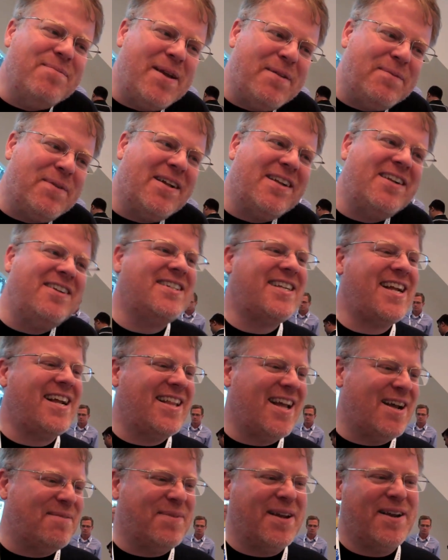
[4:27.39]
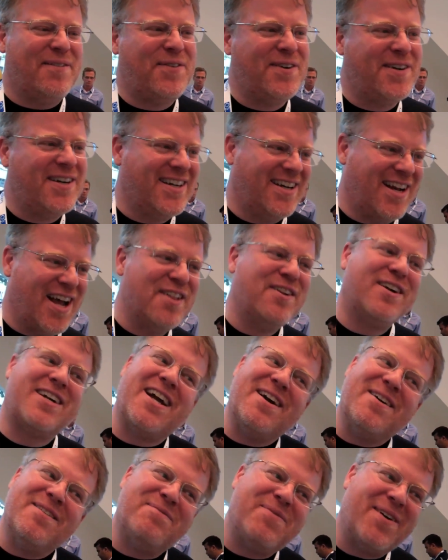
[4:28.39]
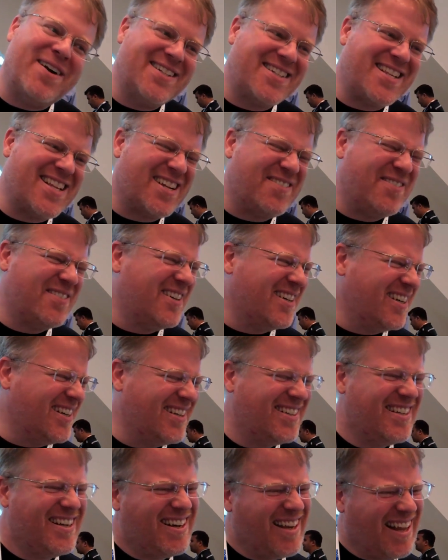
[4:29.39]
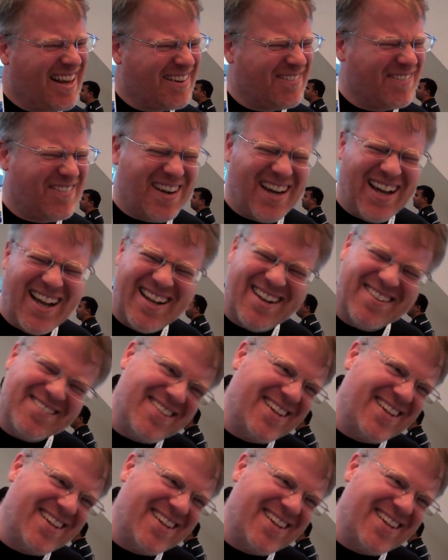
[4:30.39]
people understand that, but if you're in other parts of the world, they're like, what?